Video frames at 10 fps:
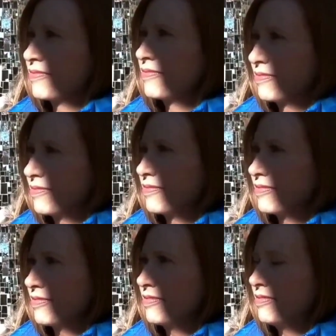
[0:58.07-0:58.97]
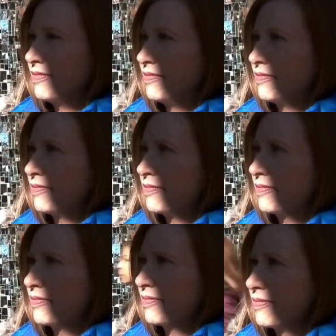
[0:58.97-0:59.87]
you as a taxpayer,
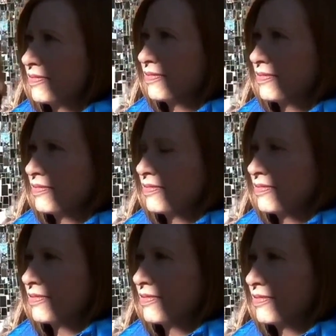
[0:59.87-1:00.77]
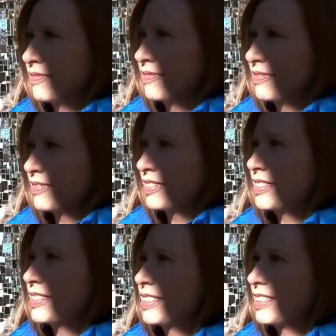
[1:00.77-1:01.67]
as a fan, to keep your team
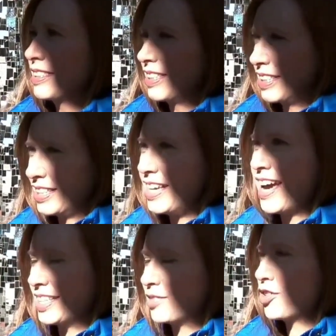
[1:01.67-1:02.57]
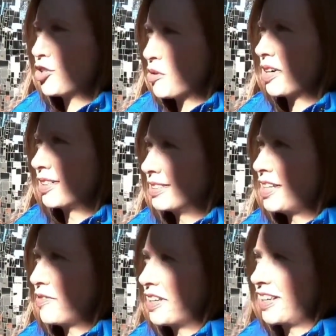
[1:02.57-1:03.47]
here and pay the bill? Yes, for sure.
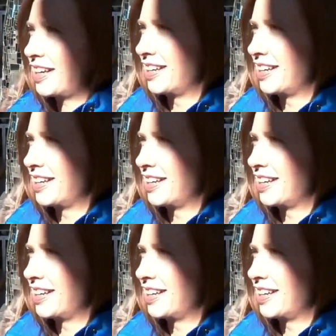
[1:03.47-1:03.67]
Definitely.